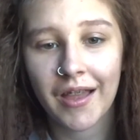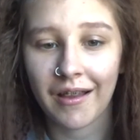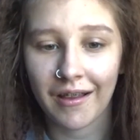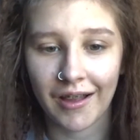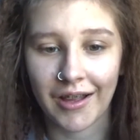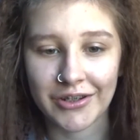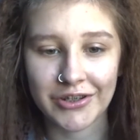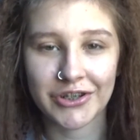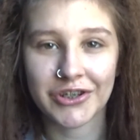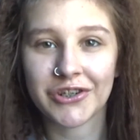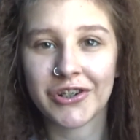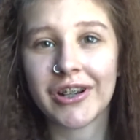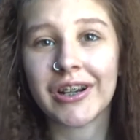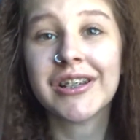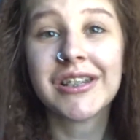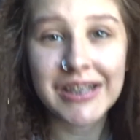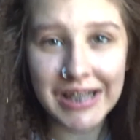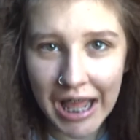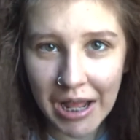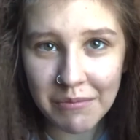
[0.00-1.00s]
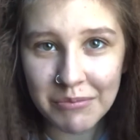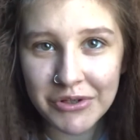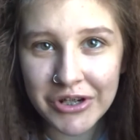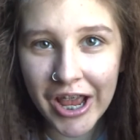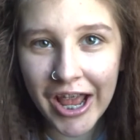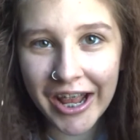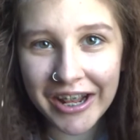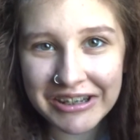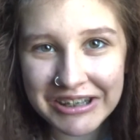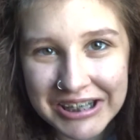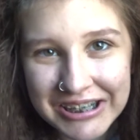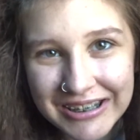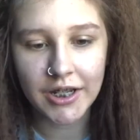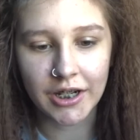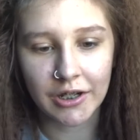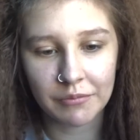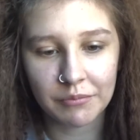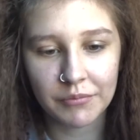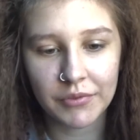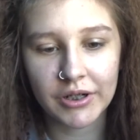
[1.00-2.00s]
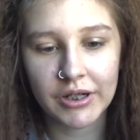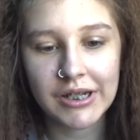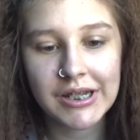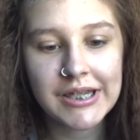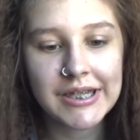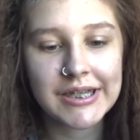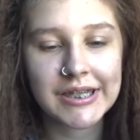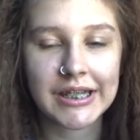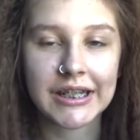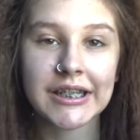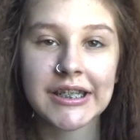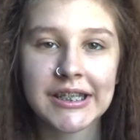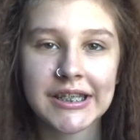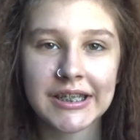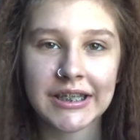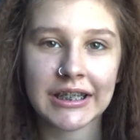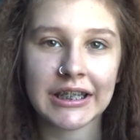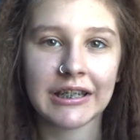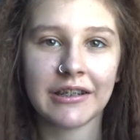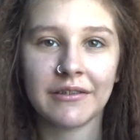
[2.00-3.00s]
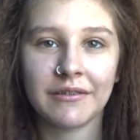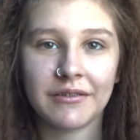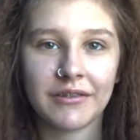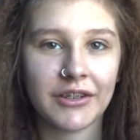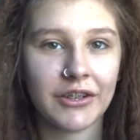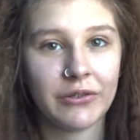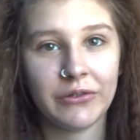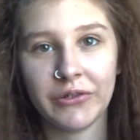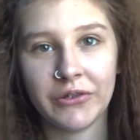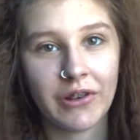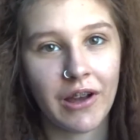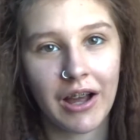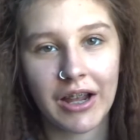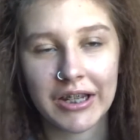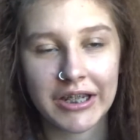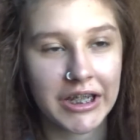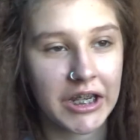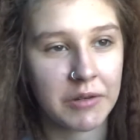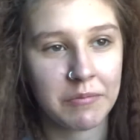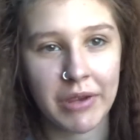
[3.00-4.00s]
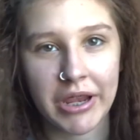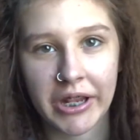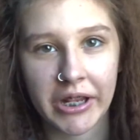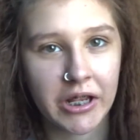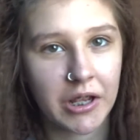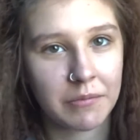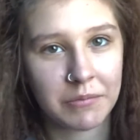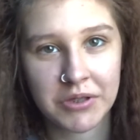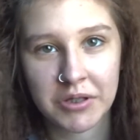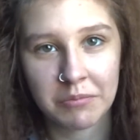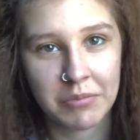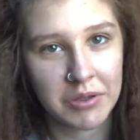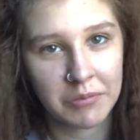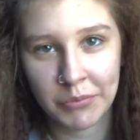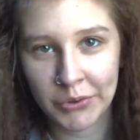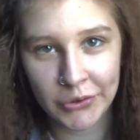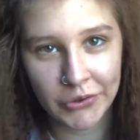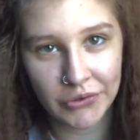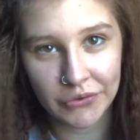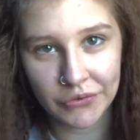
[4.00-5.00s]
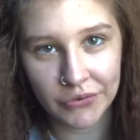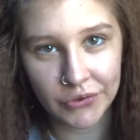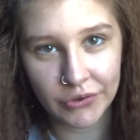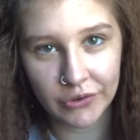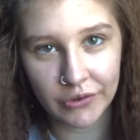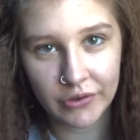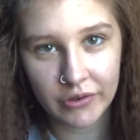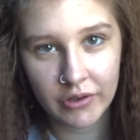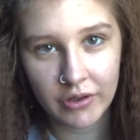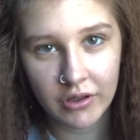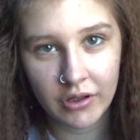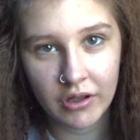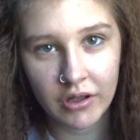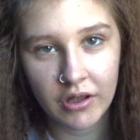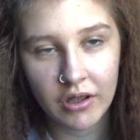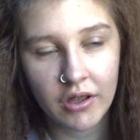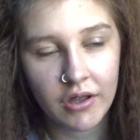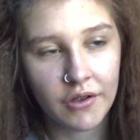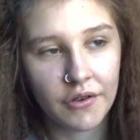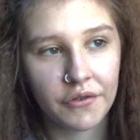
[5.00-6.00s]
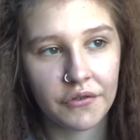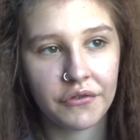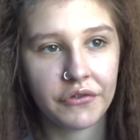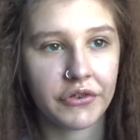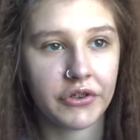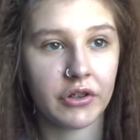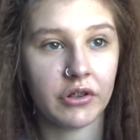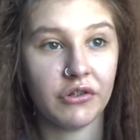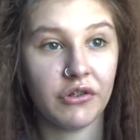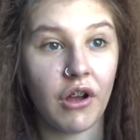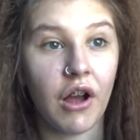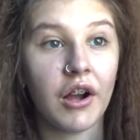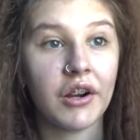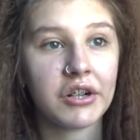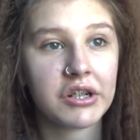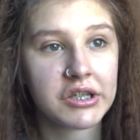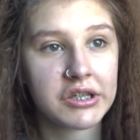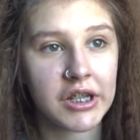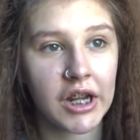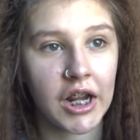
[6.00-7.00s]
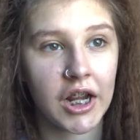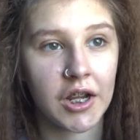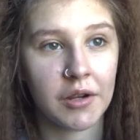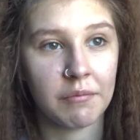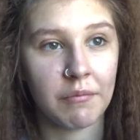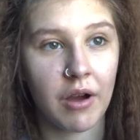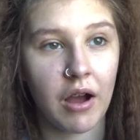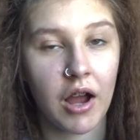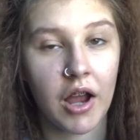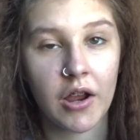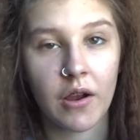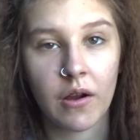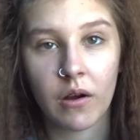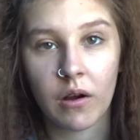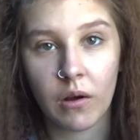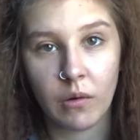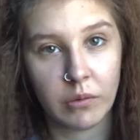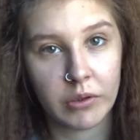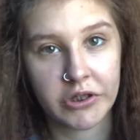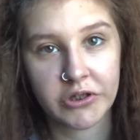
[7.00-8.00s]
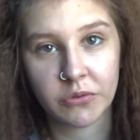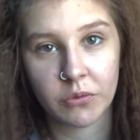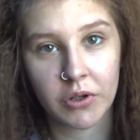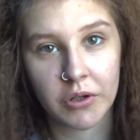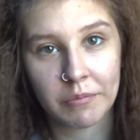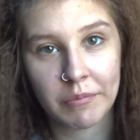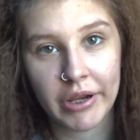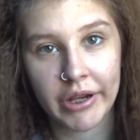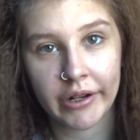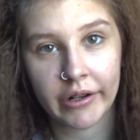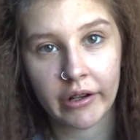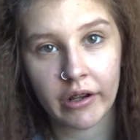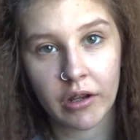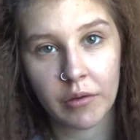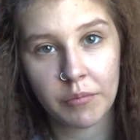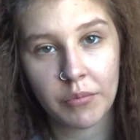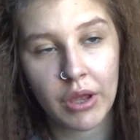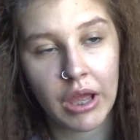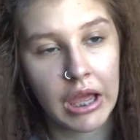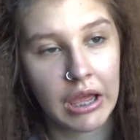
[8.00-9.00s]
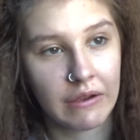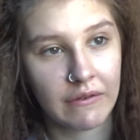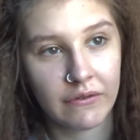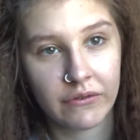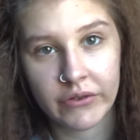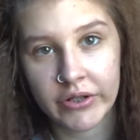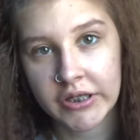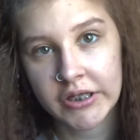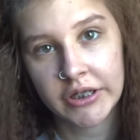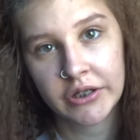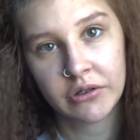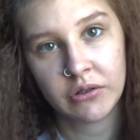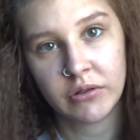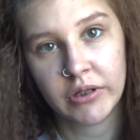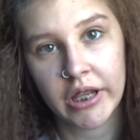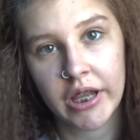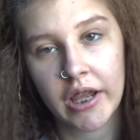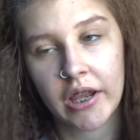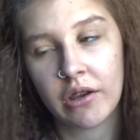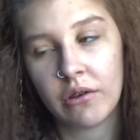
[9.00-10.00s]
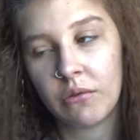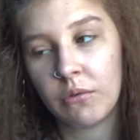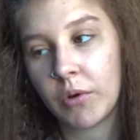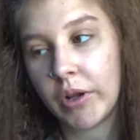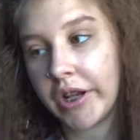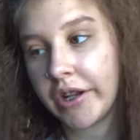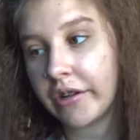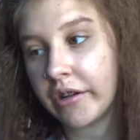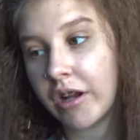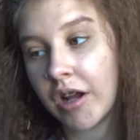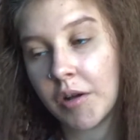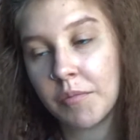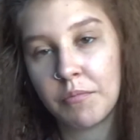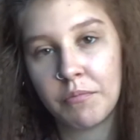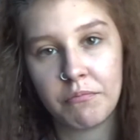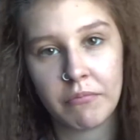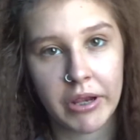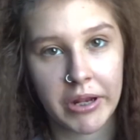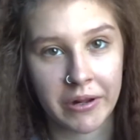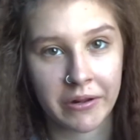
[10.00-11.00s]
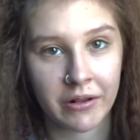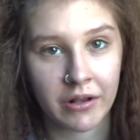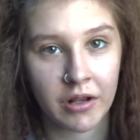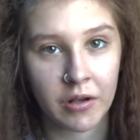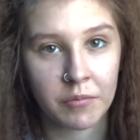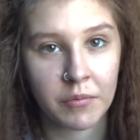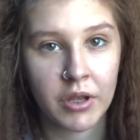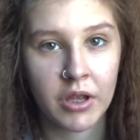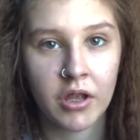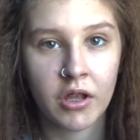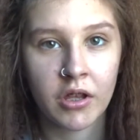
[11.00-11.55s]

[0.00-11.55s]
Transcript: I just got a Snapchat. Number 16, you do not need makeup to be beautiful. For the longest time, I always wore makeup every single day. Wake up, makeup.